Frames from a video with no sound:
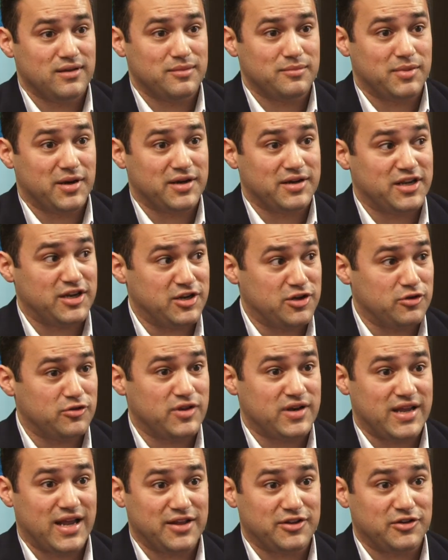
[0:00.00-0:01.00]
but he knew
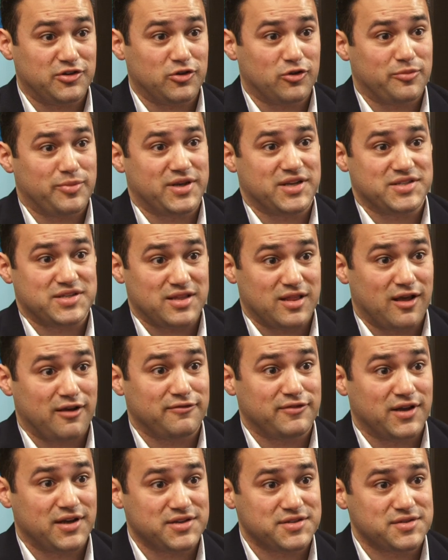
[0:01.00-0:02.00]
that he had to do it because he
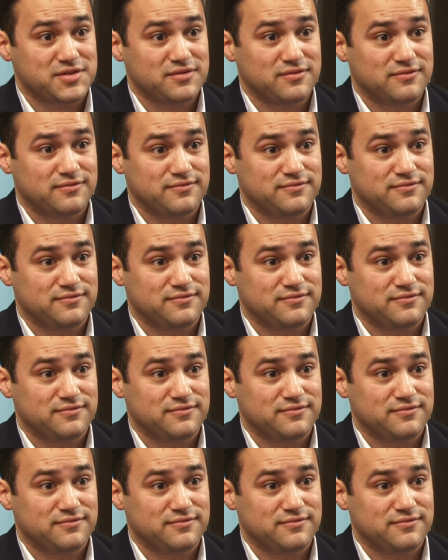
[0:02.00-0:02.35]
loved us.